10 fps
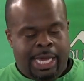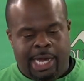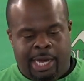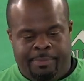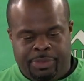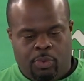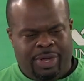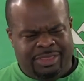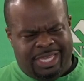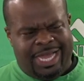The
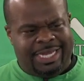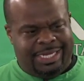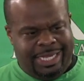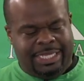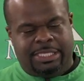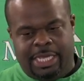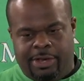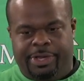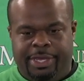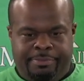one thing I did
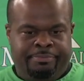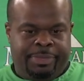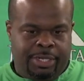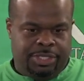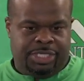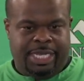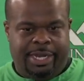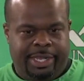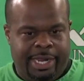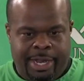tell him, you know, just
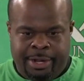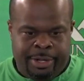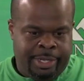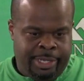kind of